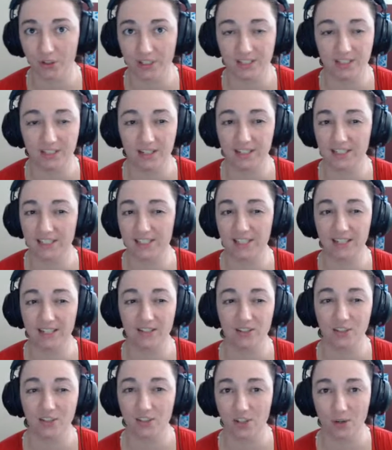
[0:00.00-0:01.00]
It's not set
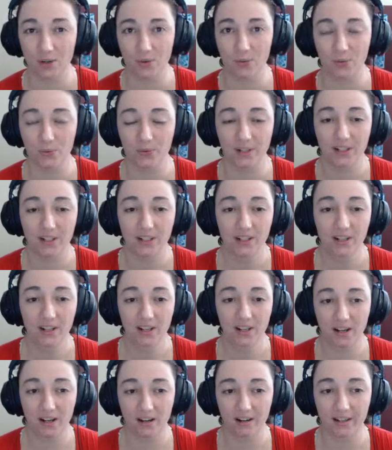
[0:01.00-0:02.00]
in stone.
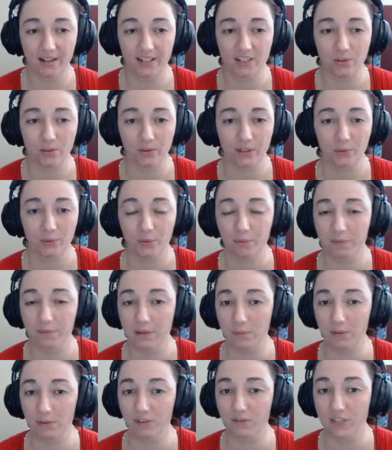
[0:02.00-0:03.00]
It's only what
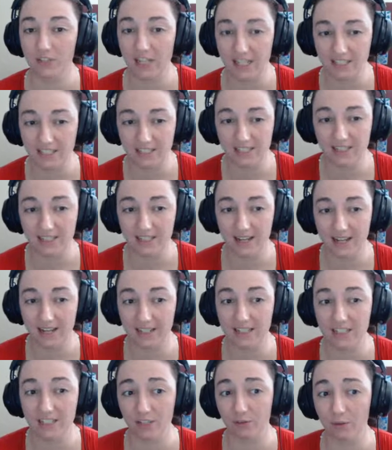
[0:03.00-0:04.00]
people have tested. I
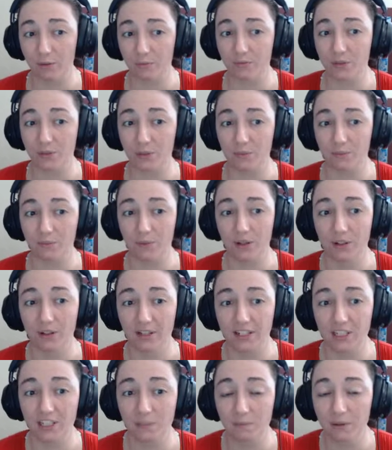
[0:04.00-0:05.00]
can tell from some
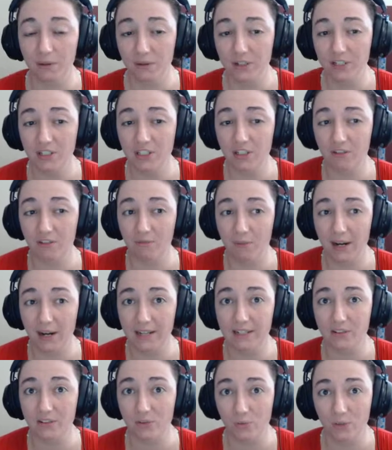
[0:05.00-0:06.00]
experience of
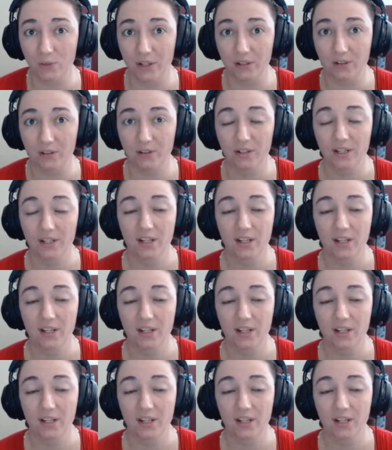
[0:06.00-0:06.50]
mine as well.